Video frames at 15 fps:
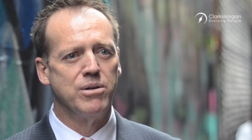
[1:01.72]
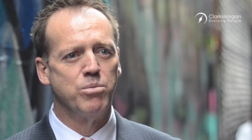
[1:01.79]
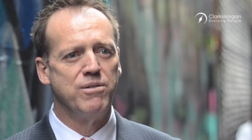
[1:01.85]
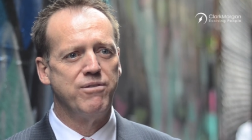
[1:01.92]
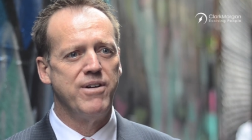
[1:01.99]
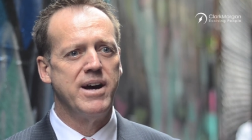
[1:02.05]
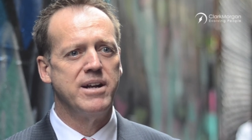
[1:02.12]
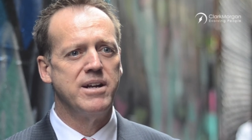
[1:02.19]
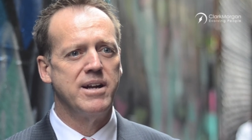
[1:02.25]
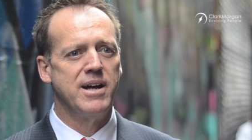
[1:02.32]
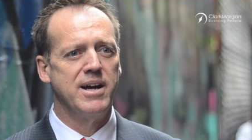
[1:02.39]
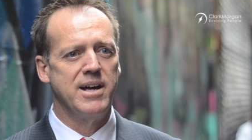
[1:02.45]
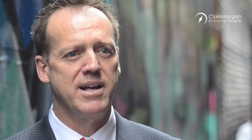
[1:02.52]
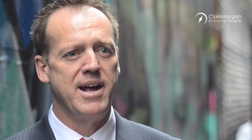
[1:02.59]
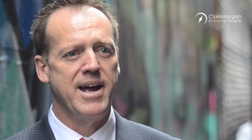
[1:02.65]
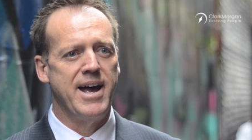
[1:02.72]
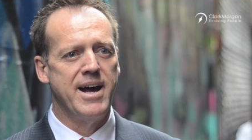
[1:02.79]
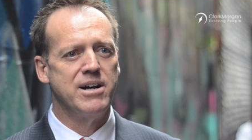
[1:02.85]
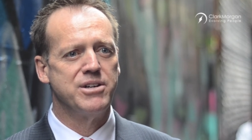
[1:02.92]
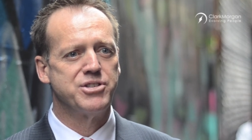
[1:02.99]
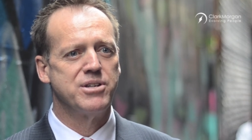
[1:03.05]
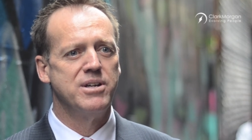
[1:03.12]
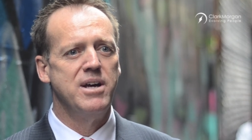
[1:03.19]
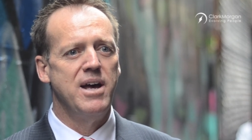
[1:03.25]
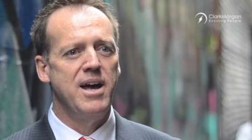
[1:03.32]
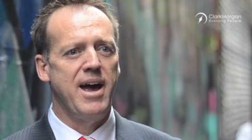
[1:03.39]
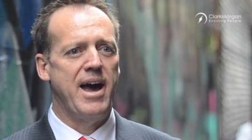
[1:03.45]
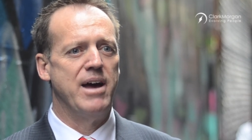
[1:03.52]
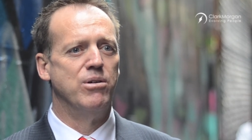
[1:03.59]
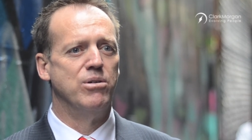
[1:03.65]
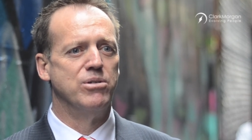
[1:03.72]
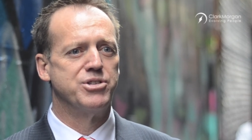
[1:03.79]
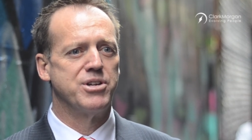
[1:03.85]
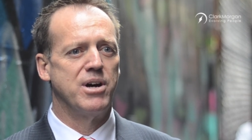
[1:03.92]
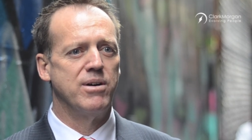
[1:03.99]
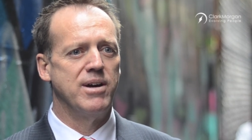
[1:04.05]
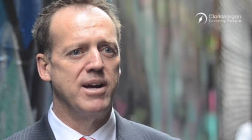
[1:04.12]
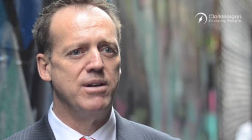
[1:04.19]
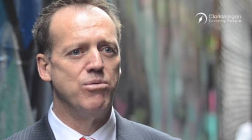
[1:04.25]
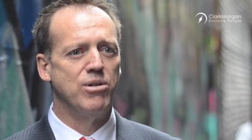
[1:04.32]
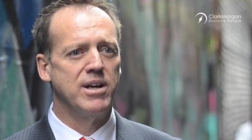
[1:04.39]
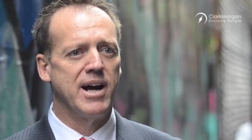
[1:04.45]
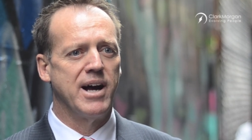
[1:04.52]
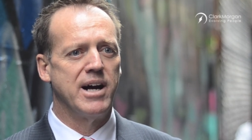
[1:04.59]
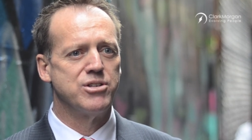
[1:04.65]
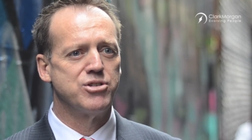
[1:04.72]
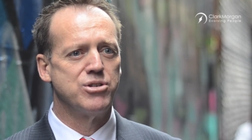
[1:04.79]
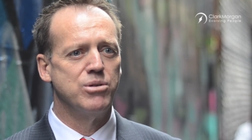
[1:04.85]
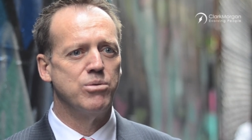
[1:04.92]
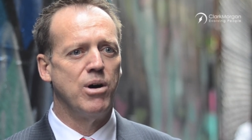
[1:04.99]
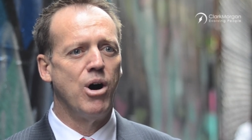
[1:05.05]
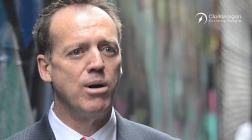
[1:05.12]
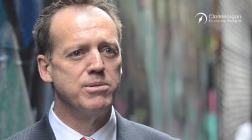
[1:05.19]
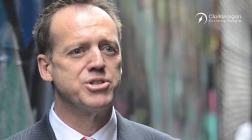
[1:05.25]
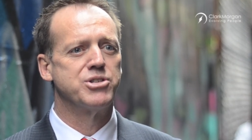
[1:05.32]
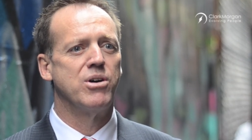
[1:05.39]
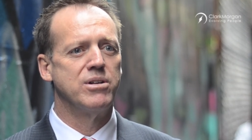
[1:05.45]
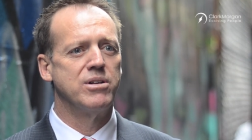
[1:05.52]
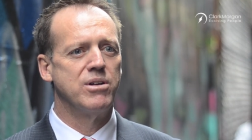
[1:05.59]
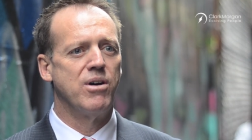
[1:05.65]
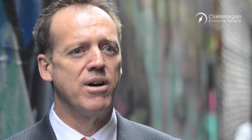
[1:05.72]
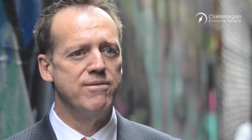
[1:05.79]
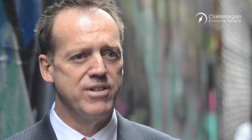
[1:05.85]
that we found in a house, and also in regards to a homicide that I